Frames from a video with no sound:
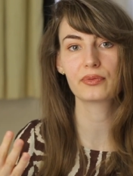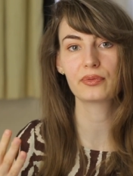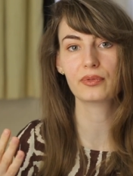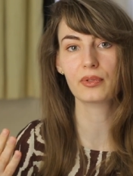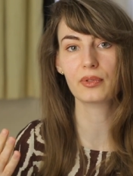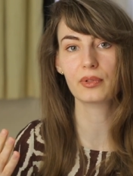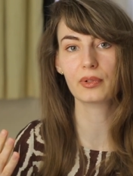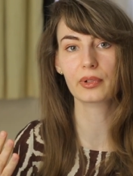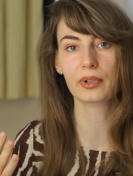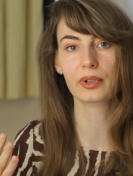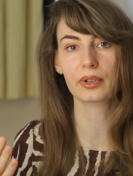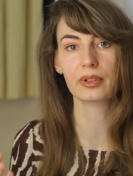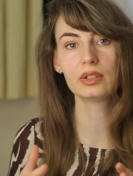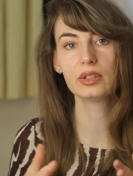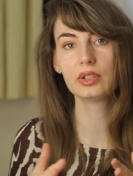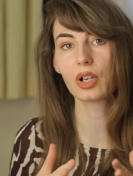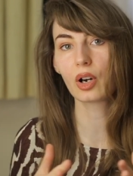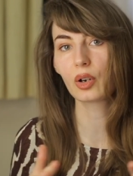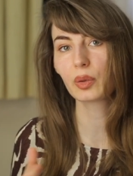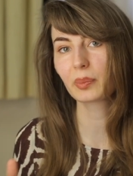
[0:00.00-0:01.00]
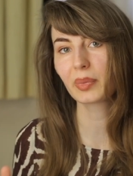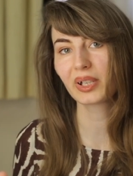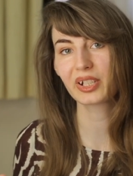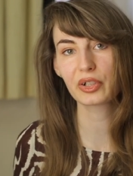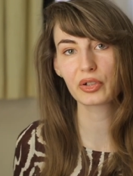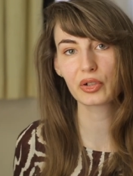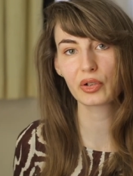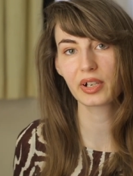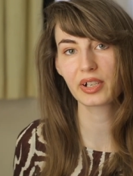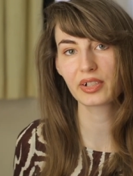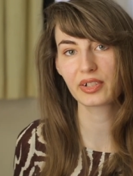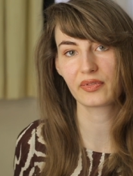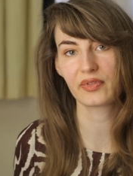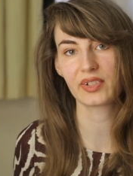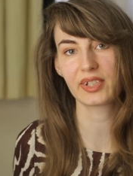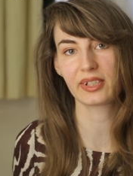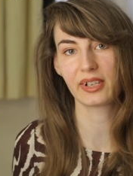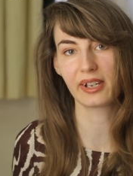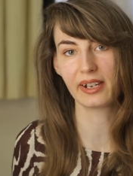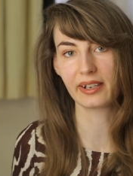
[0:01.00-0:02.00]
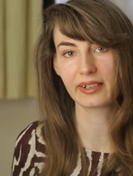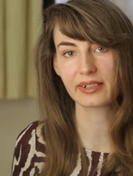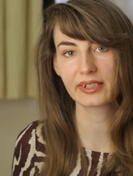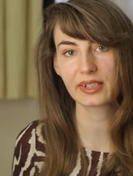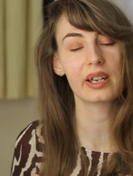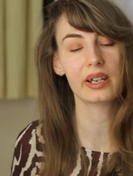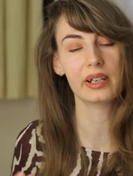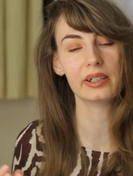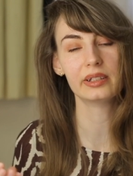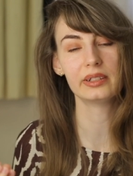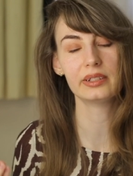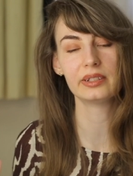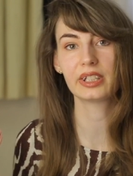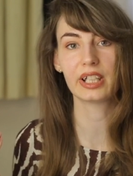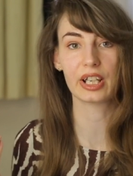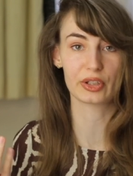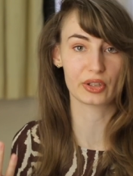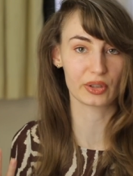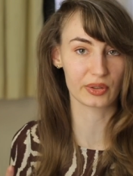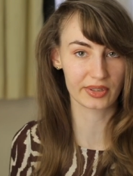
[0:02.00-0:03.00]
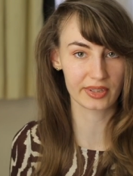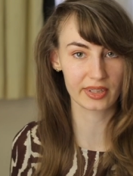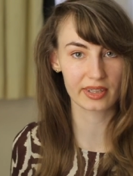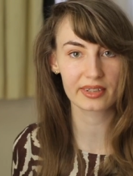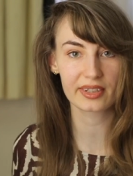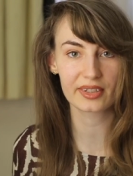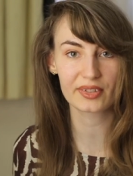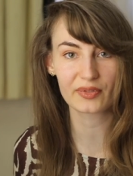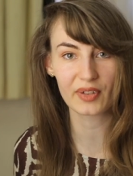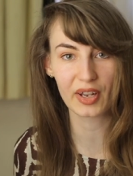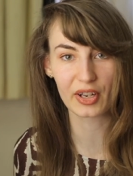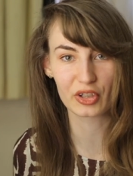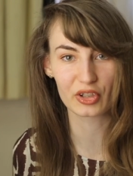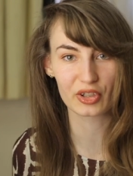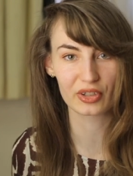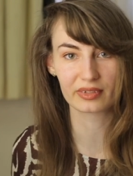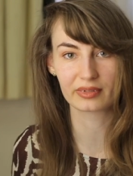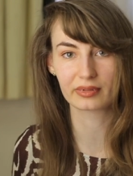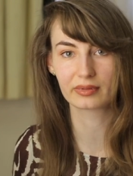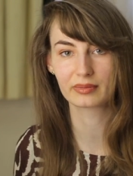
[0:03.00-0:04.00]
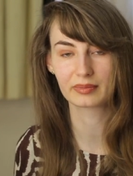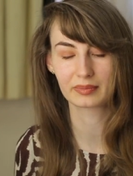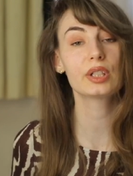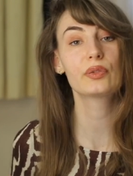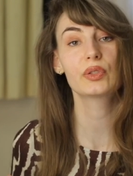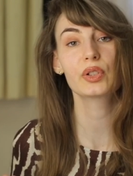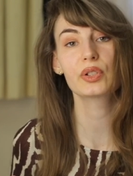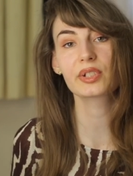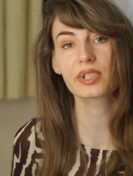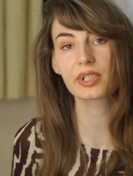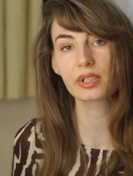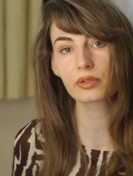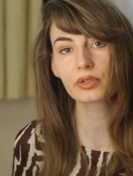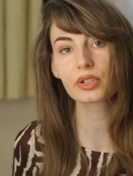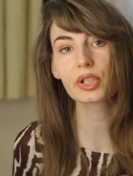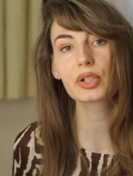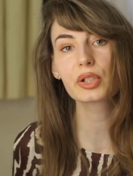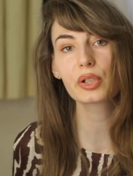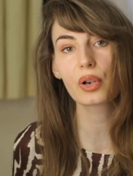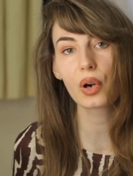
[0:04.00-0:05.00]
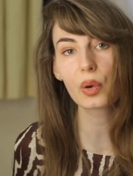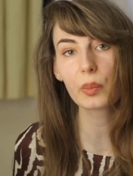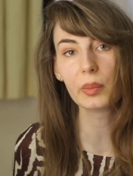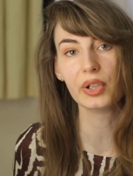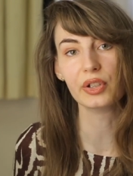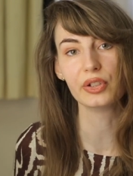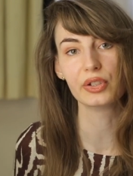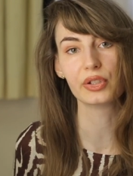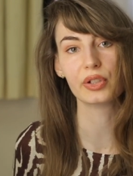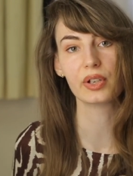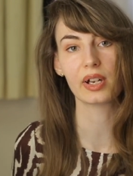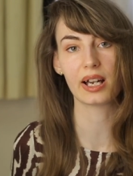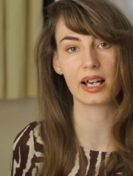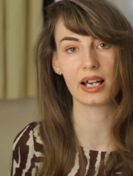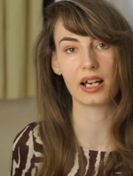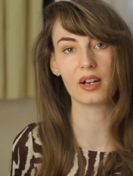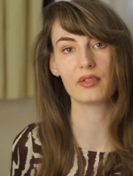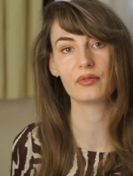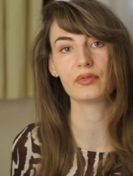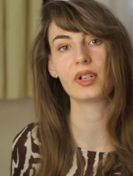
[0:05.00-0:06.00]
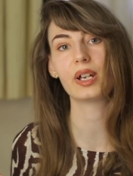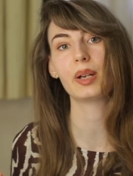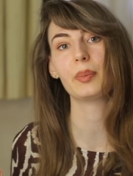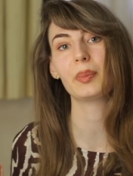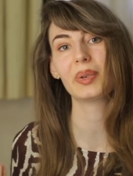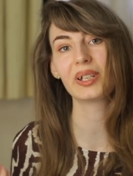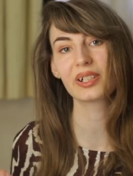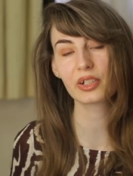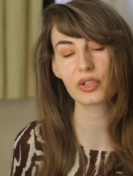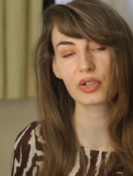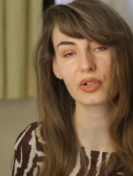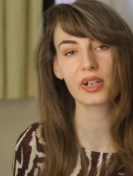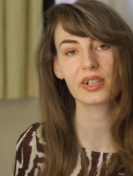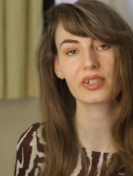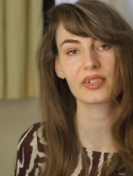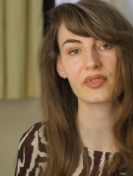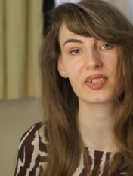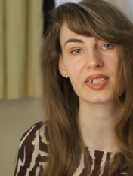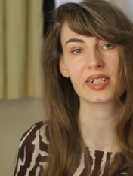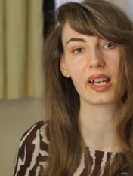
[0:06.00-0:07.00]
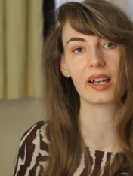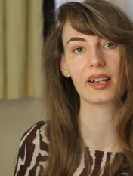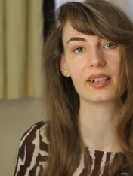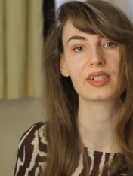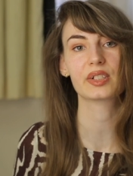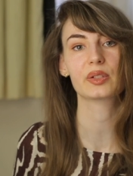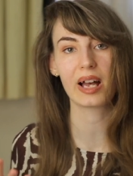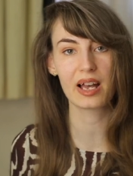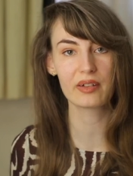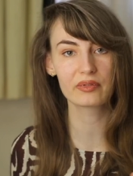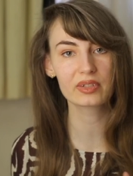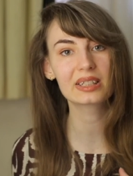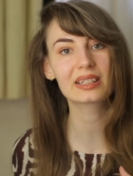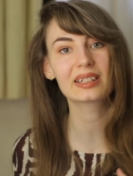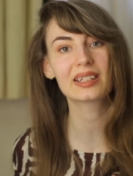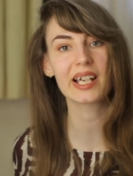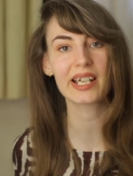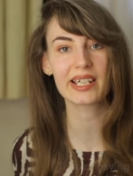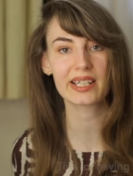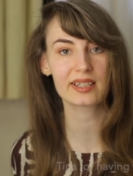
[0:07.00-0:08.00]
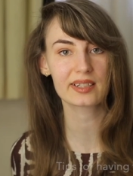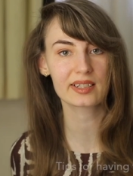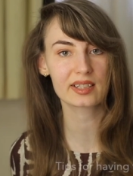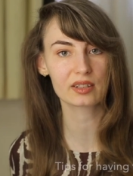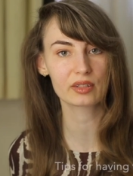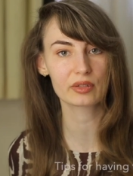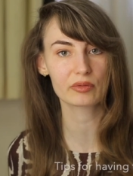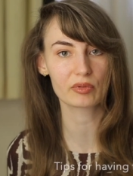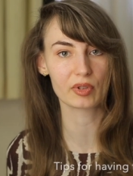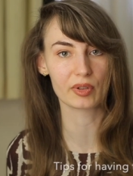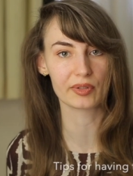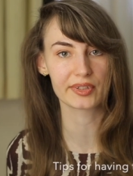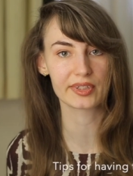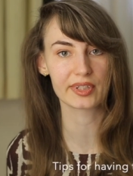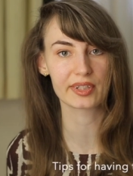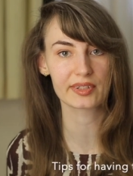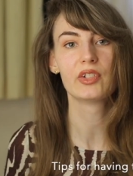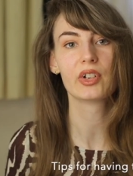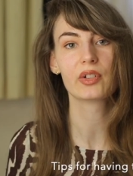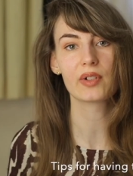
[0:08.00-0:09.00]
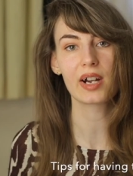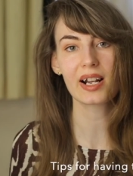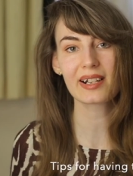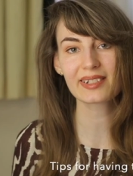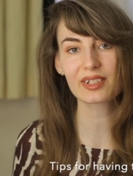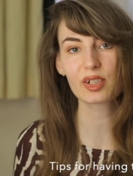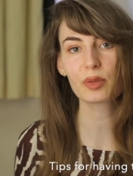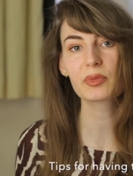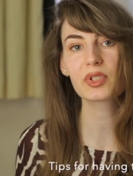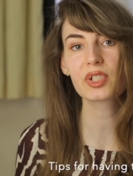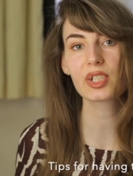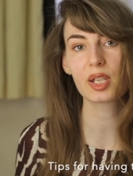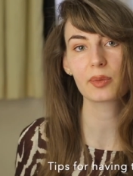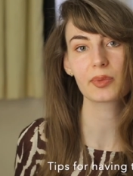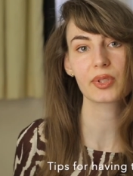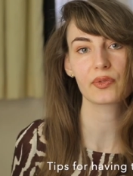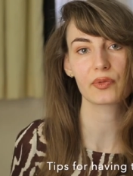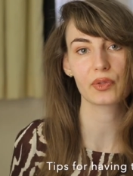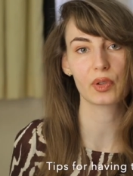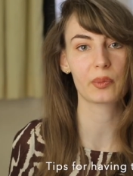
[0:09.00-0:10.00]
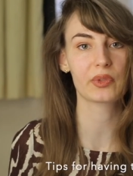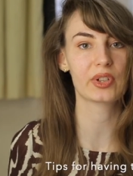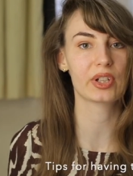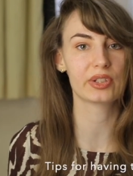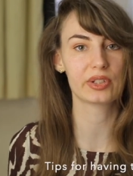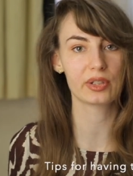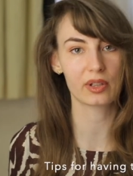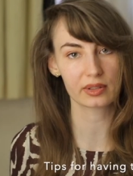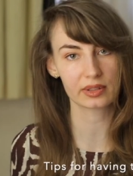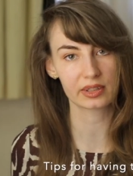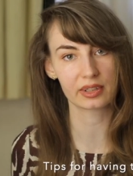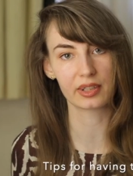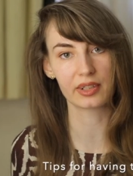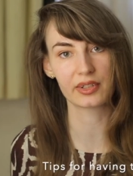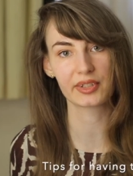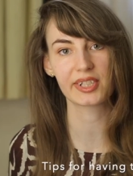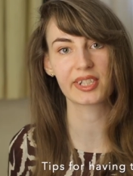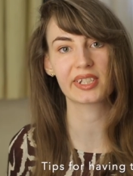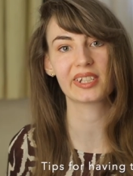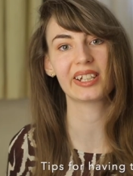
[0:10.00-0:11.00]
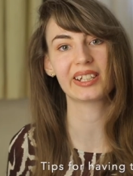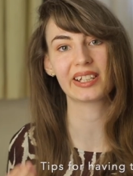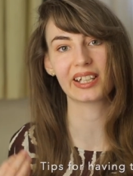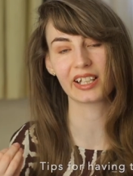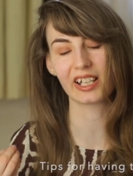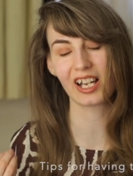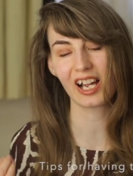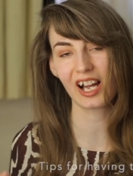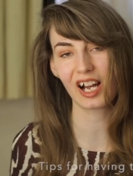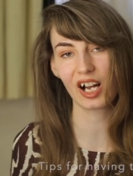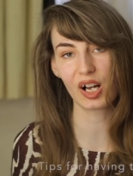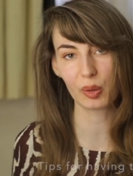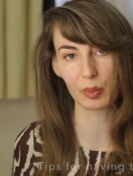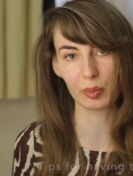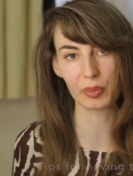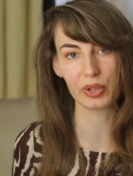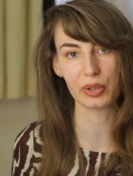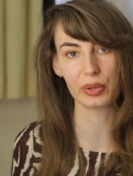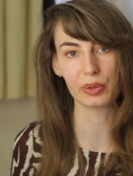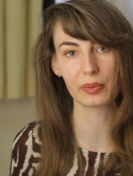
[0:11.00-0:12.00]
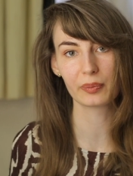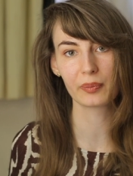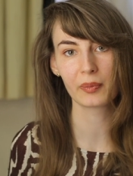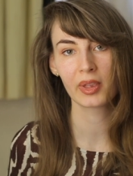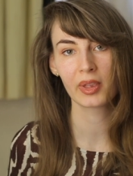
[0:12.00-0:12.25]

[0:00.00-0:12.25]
for non-penetrative sex and get your satisfaction. If you're still determined to have a penetrative sex having lichen sclerosis, there are some tips from the doctors that can help you.